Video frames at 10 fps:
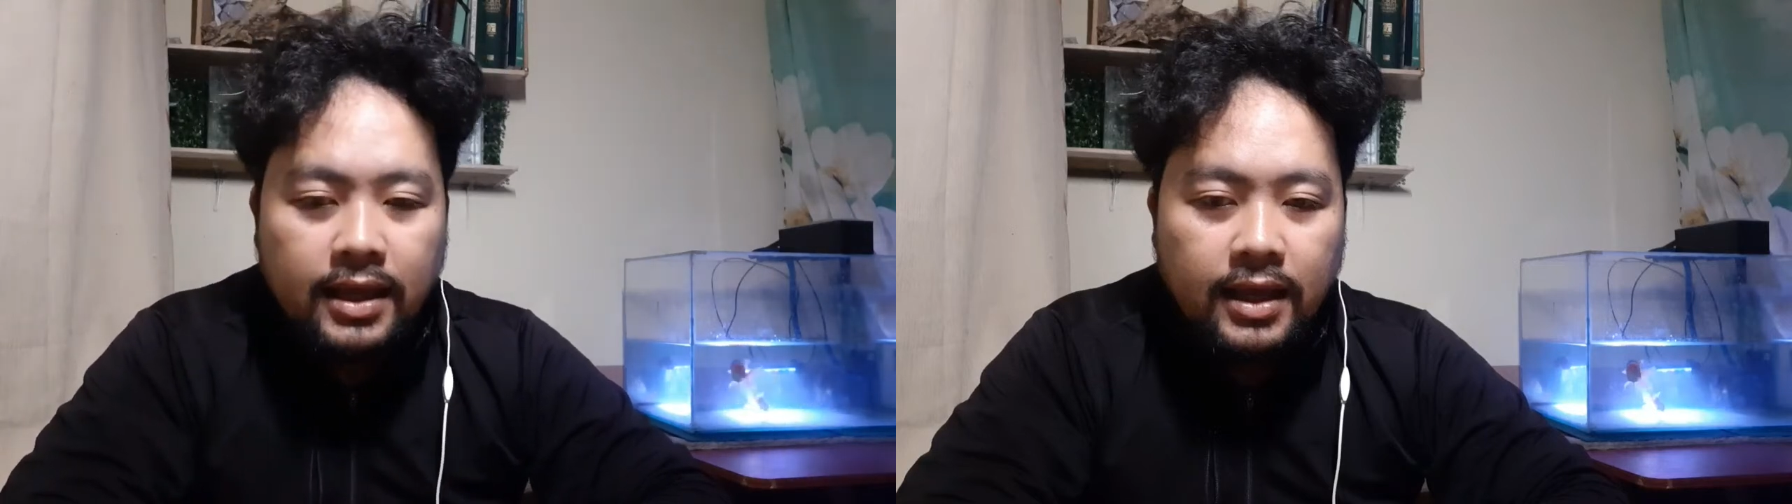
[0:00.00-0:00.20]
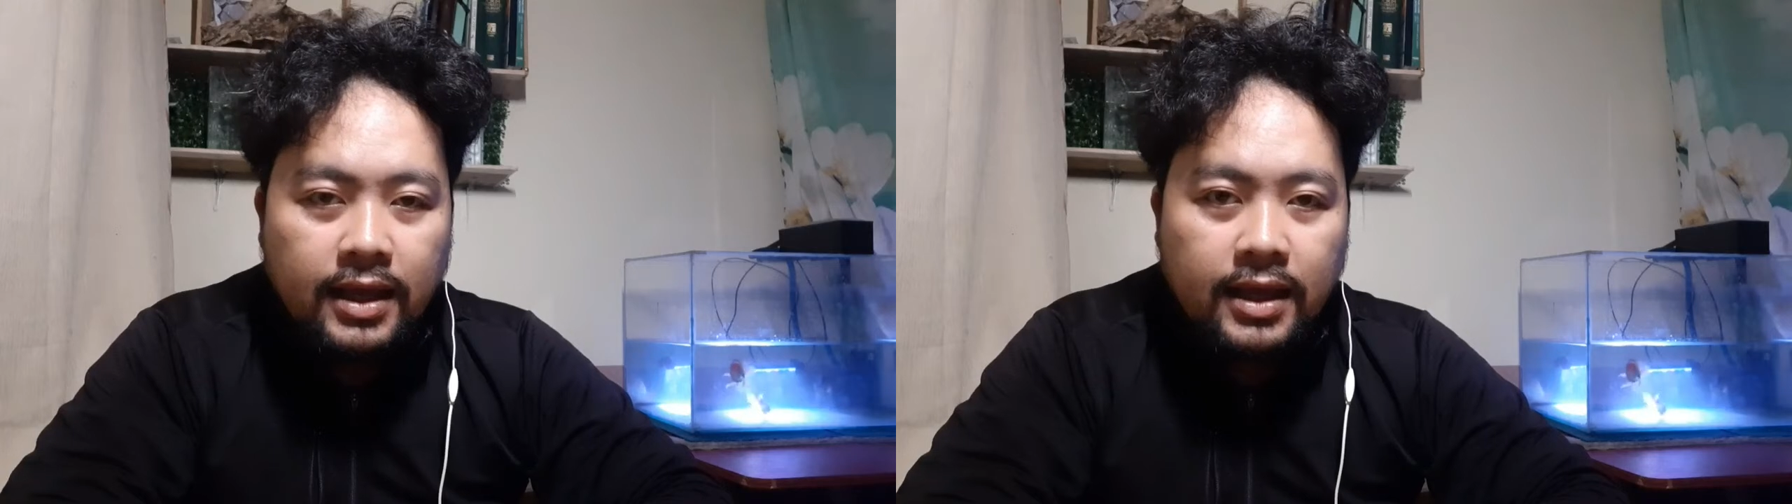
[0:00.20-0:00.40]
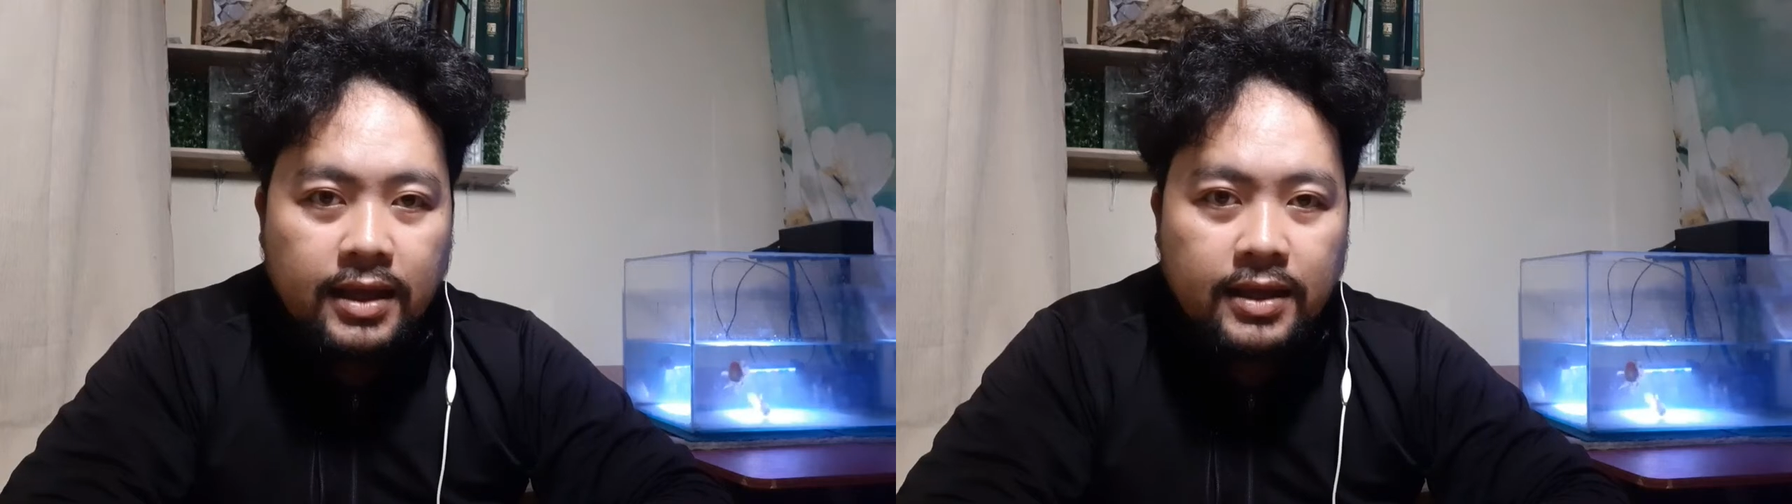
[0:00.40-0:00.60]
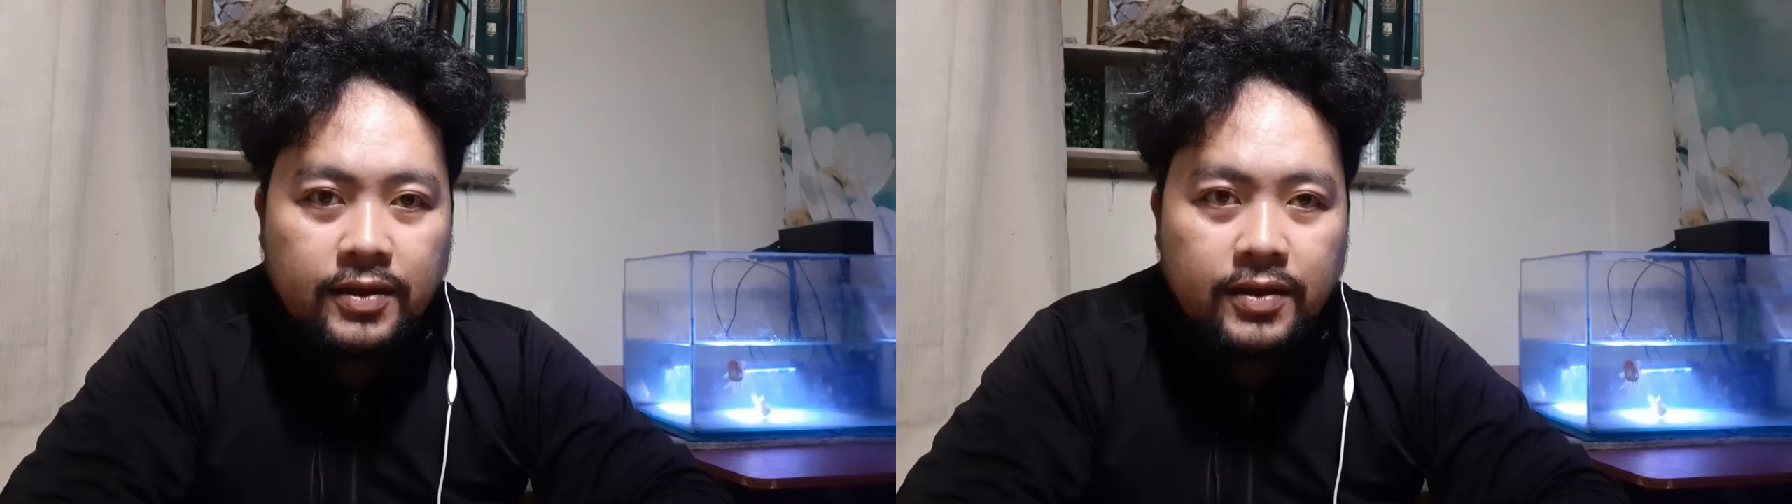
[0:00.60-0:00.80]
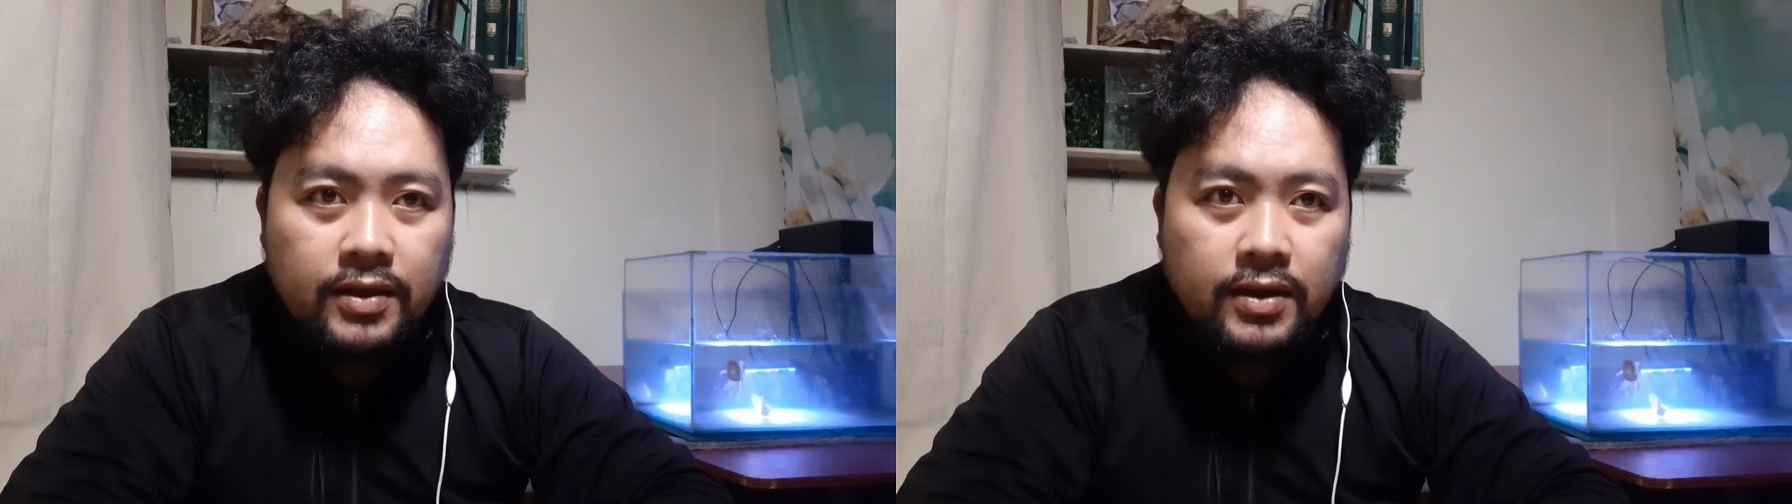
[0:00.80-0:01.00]

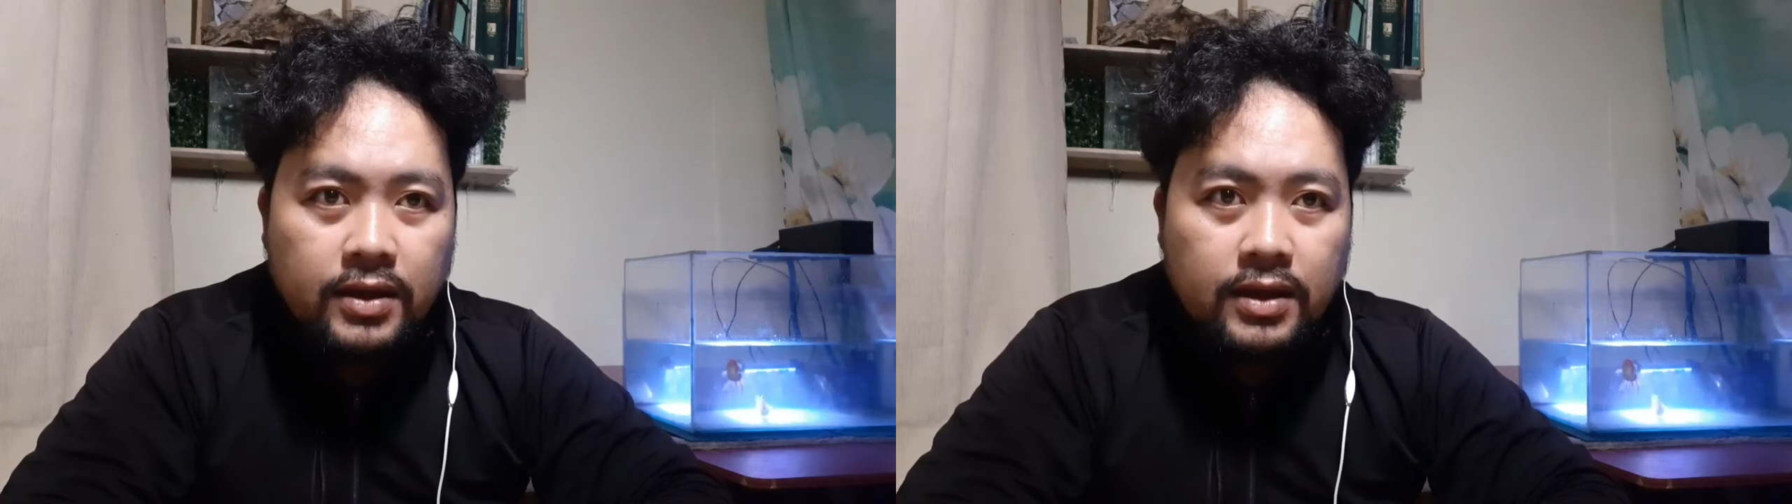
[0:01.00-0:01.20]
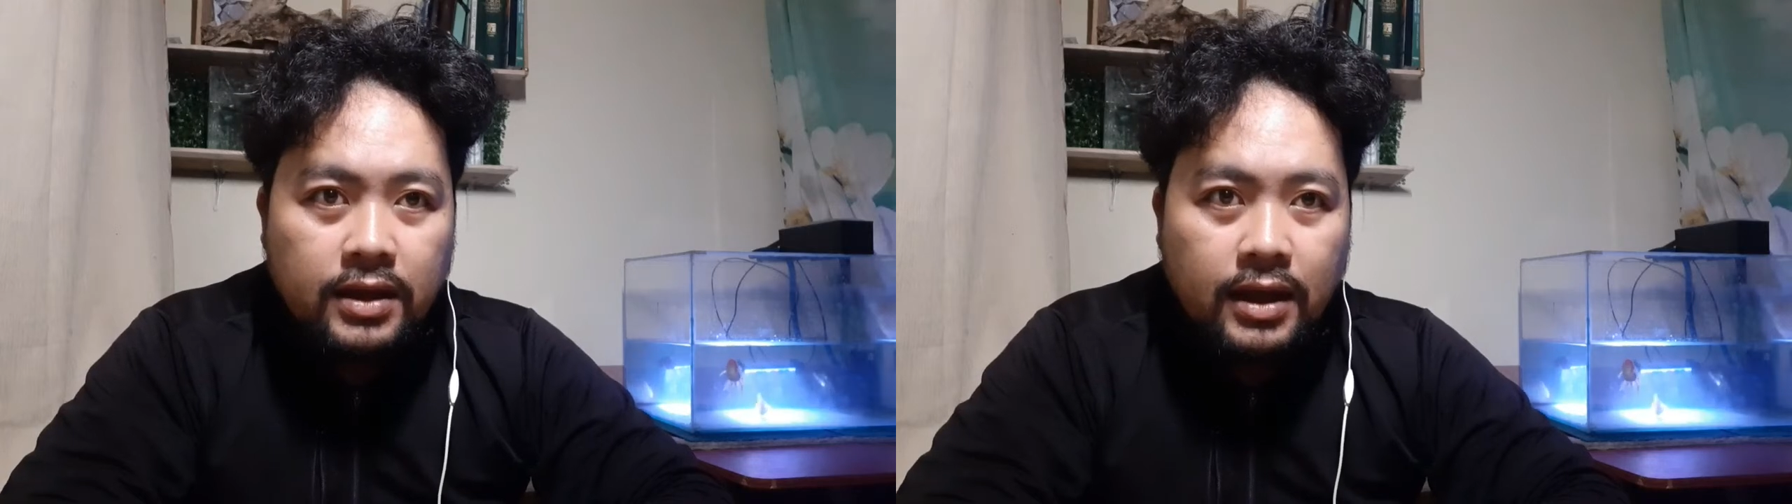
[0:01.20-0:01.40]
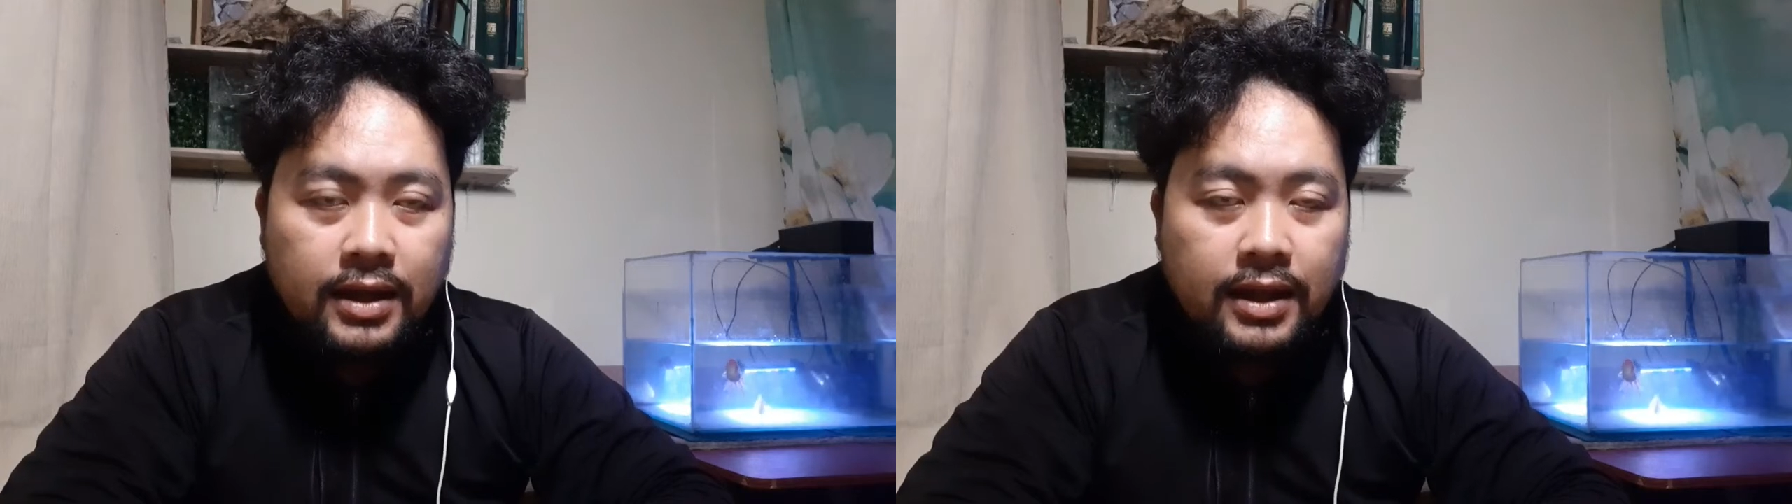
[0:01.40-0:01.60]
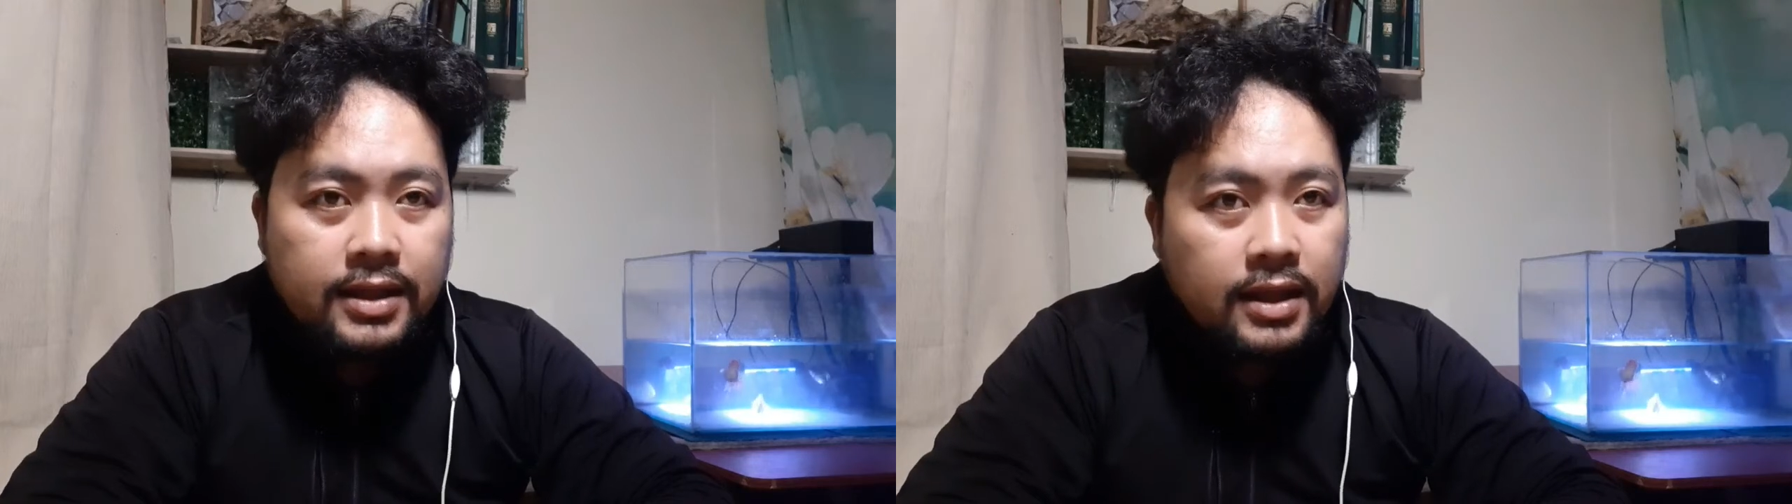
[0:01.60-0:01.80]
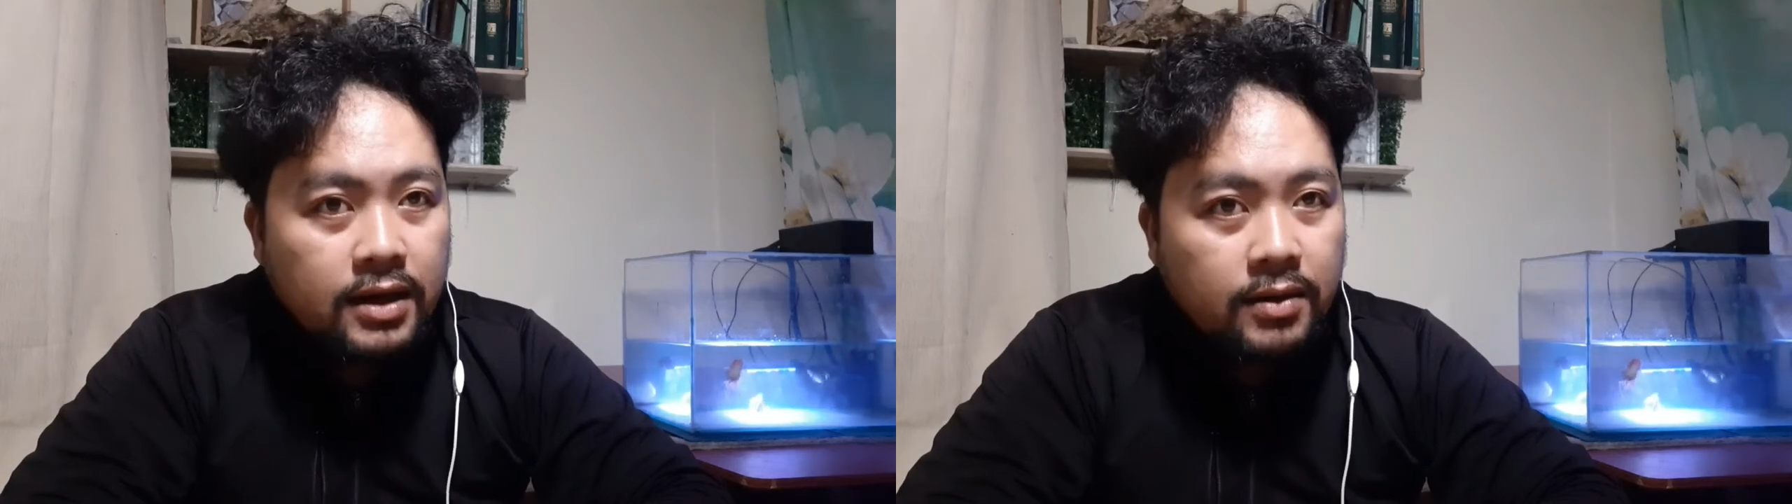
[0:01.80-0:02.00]
And another